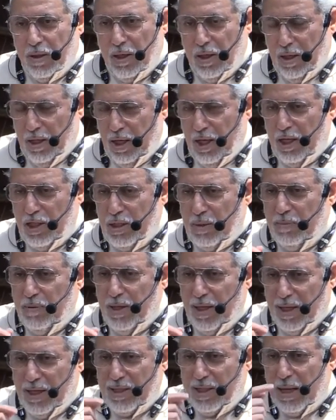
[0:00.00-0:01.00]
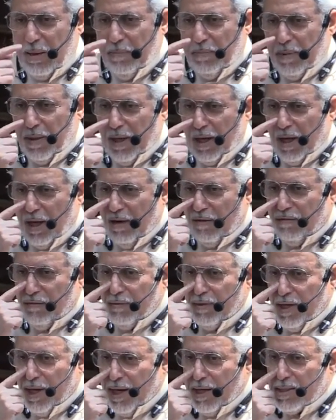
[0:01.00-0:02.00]
In Egypt, the example I
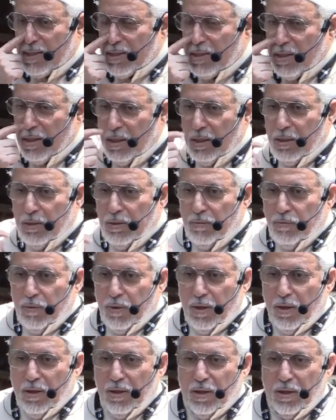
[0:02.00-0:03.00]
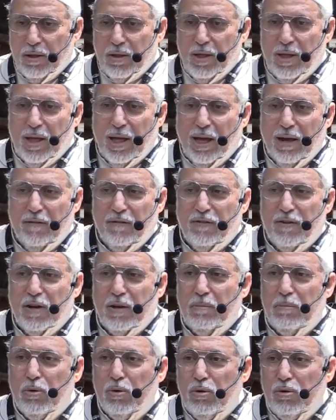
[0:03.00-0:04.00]
have traced, they have
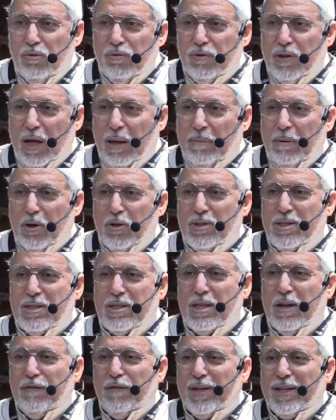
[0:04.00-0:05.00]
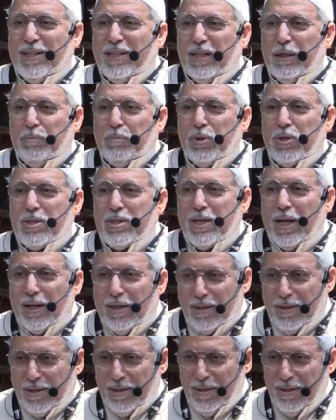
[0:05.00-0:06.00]
removed about
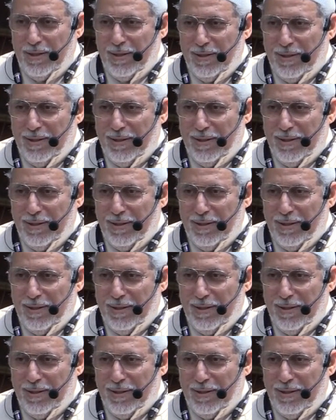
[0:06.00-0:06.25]
70%